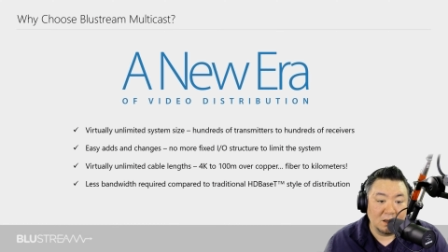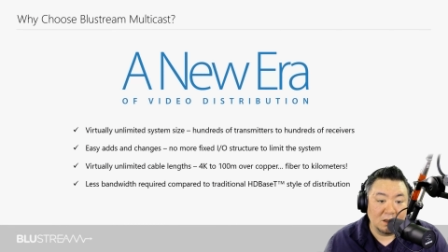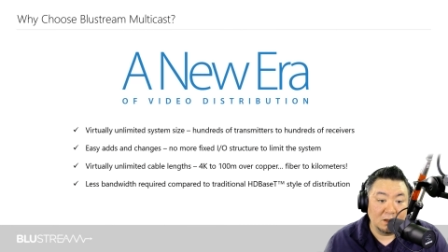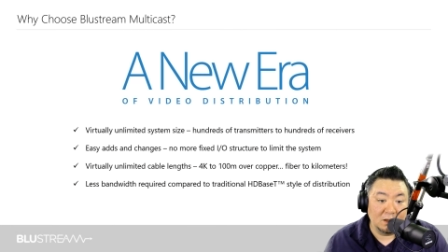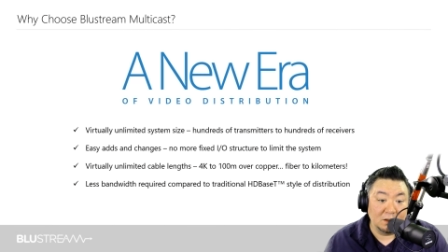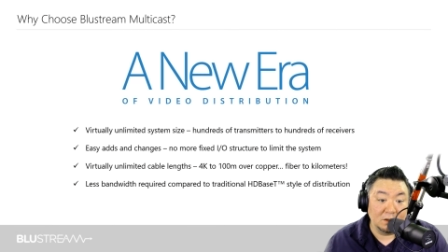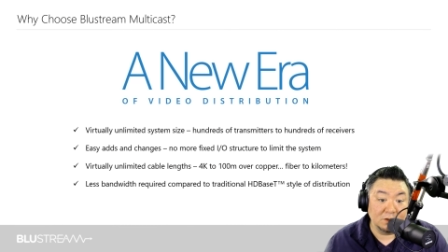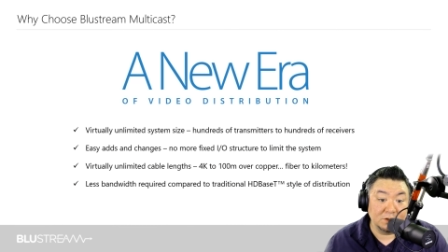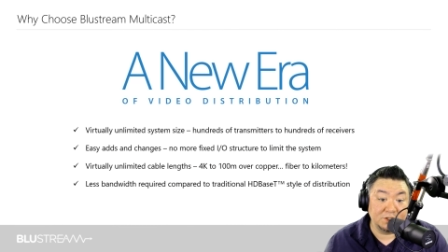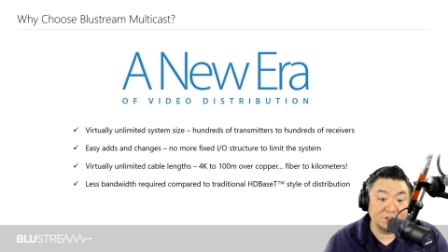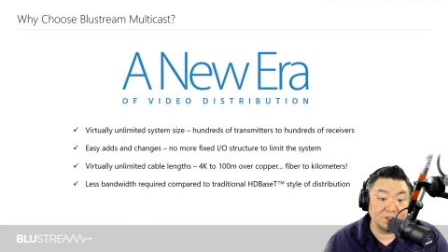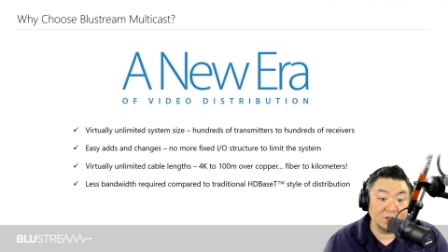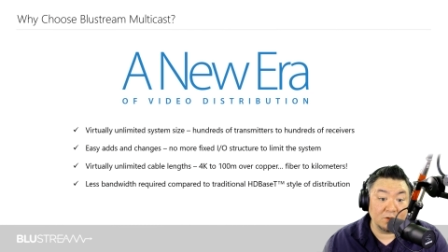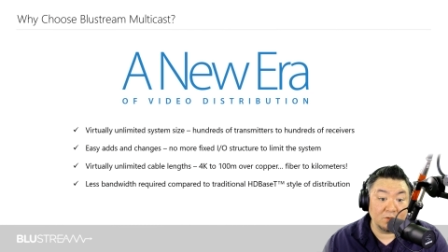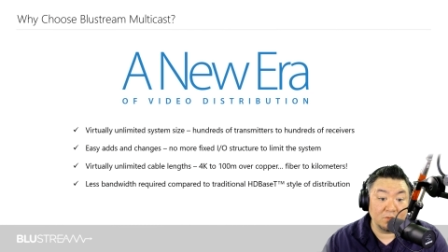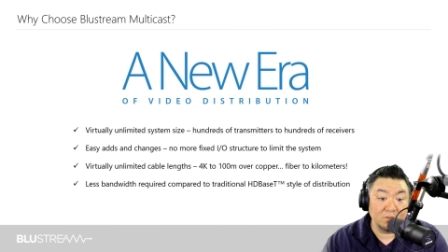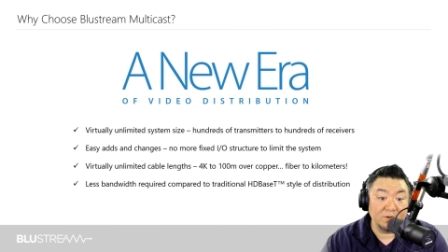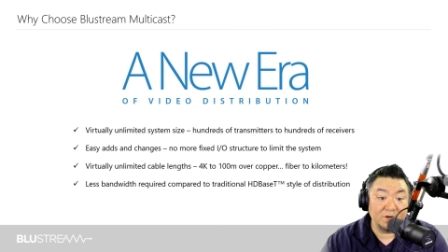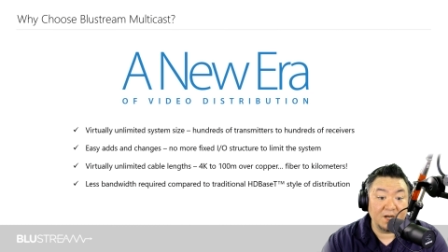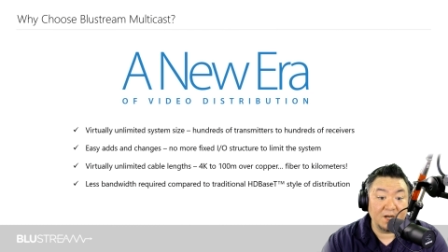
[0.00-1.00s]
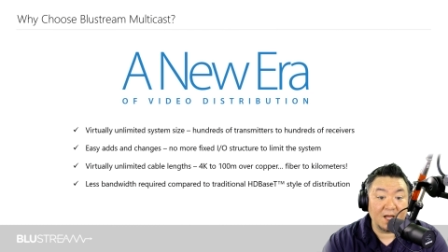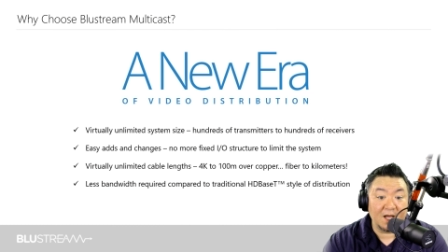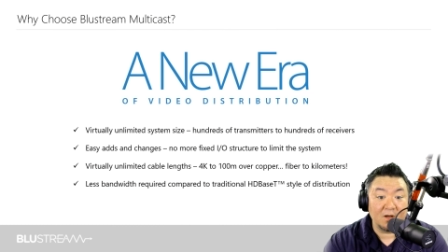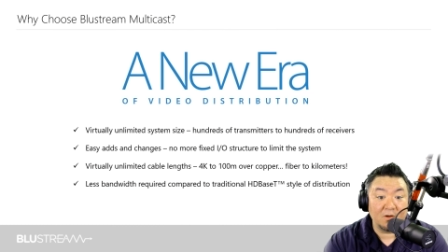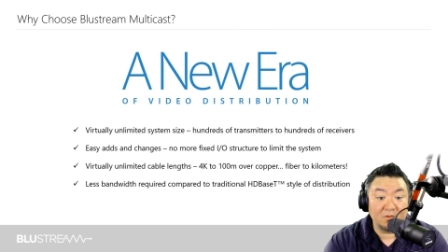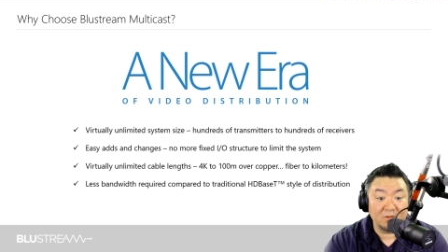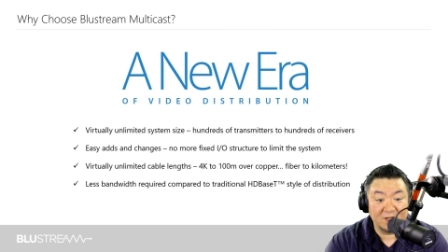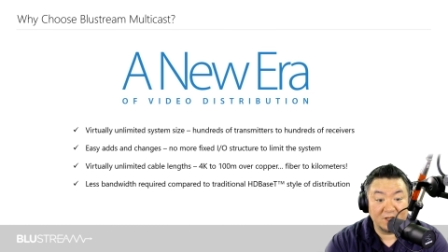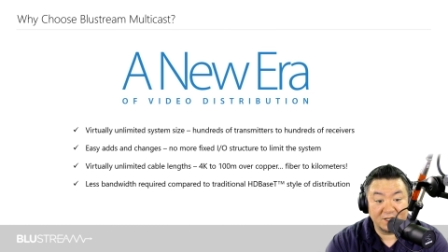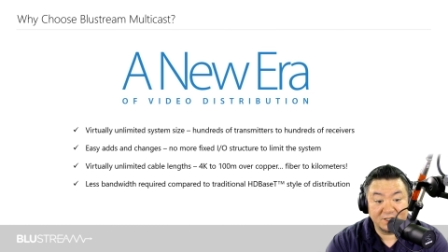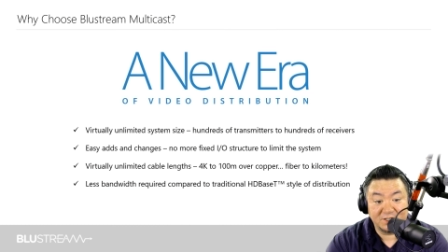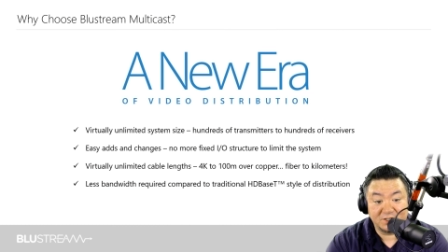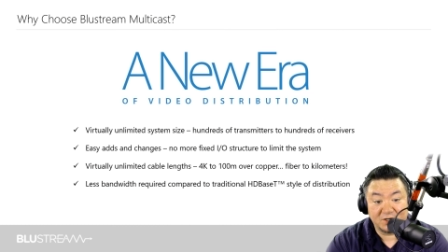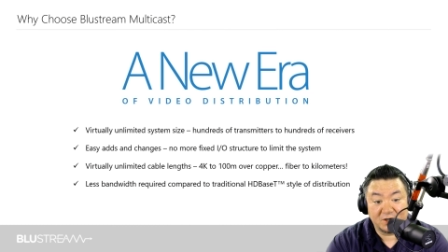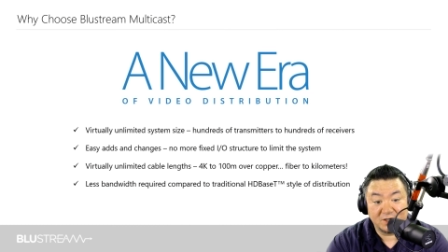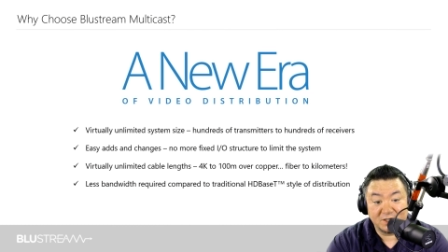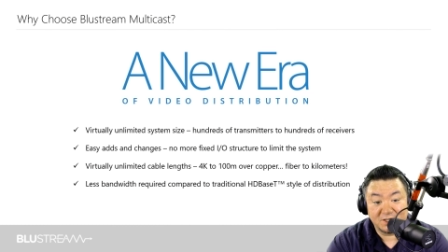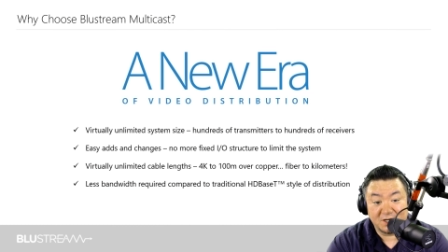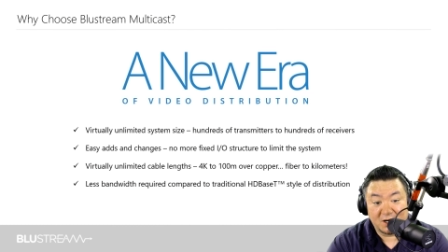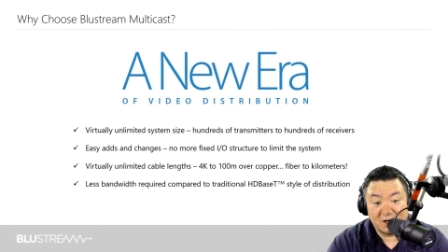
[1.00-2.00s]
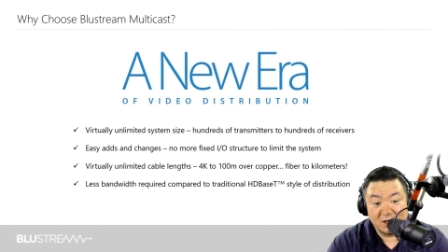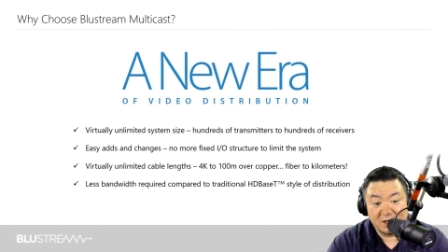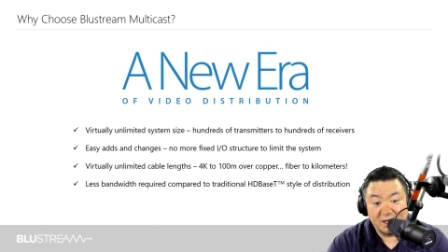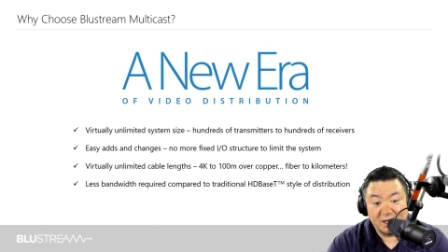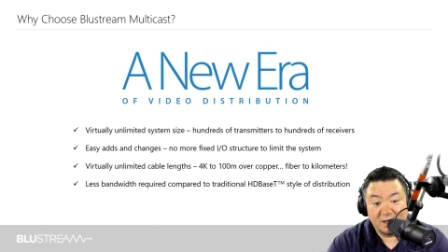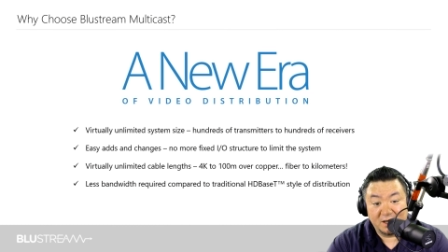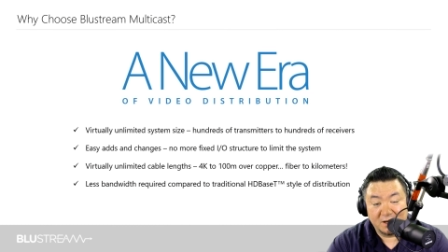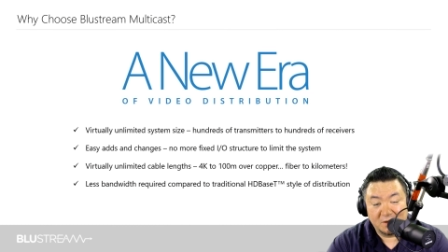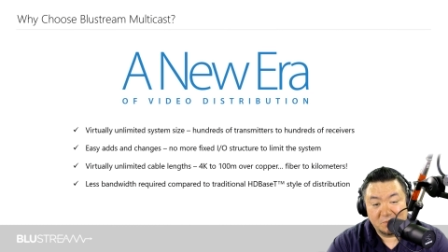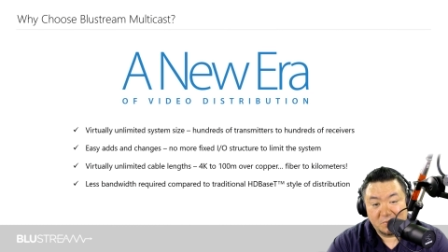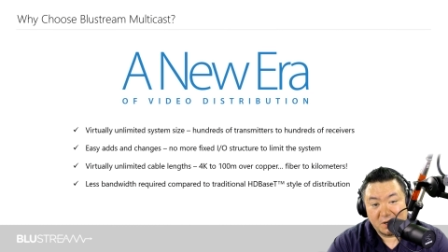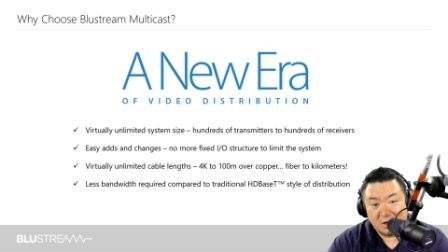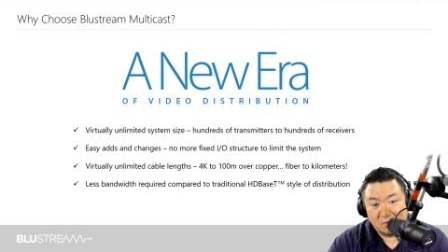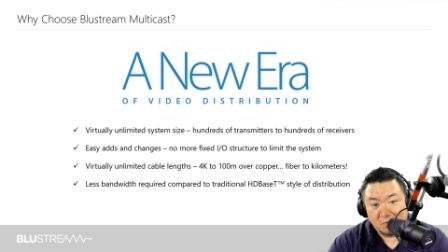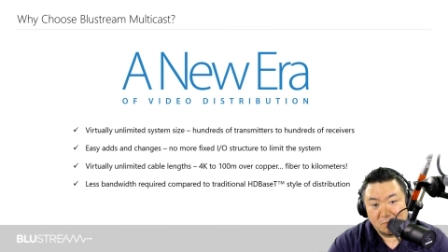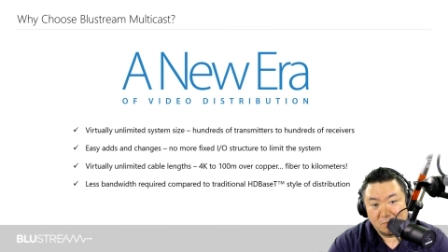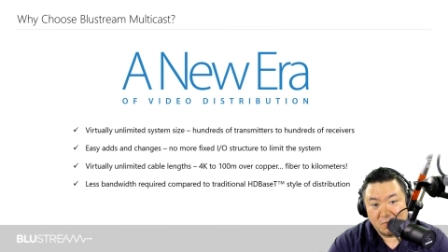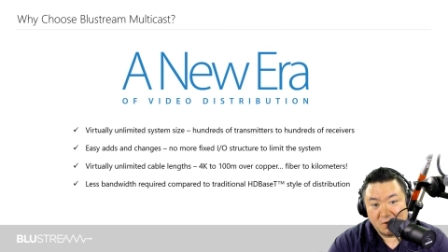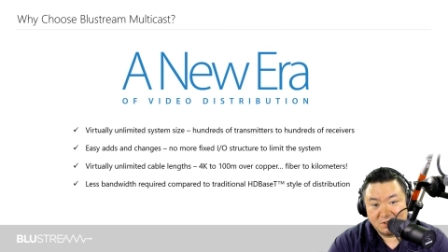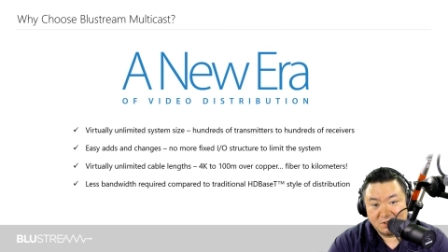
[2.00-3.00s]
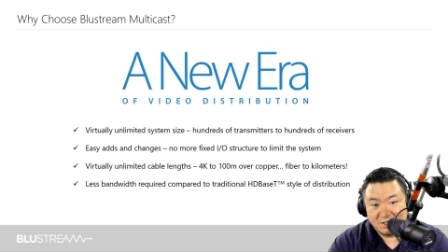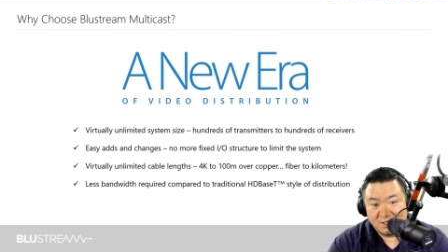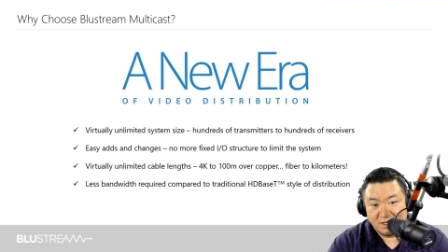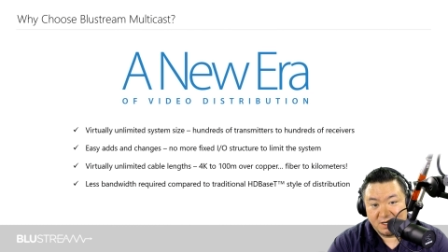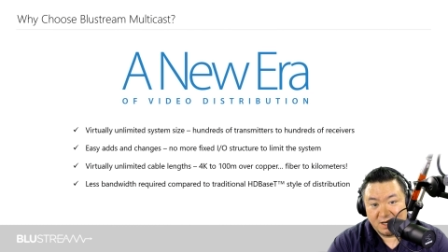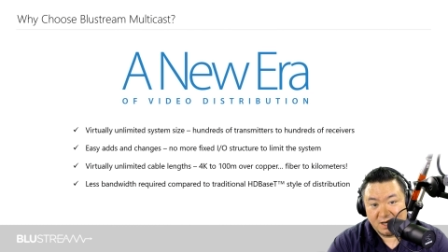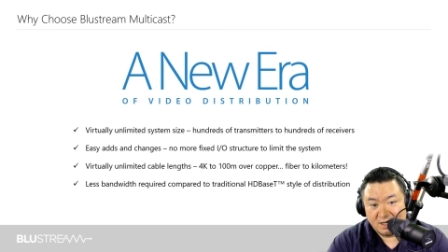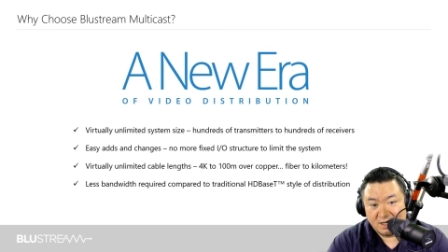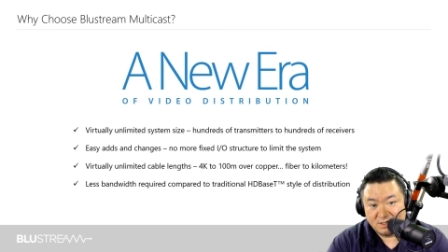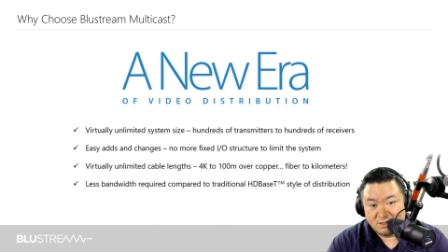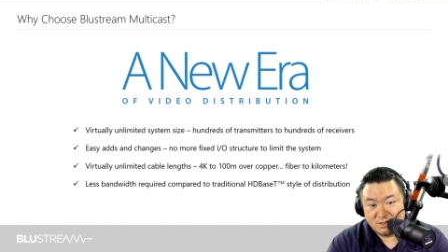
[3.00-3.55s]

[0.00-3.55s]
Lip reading: So now let's start talking about Multicast.